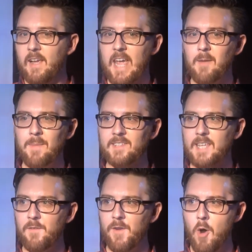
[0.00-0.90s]
Gave
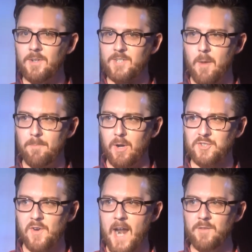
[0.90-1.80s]
myself an open top
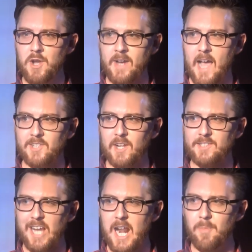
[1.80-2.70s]
bus ride in Newcastle to
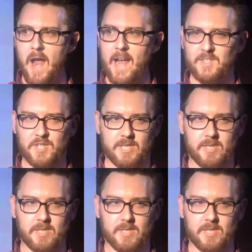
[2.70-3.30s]
celebrate.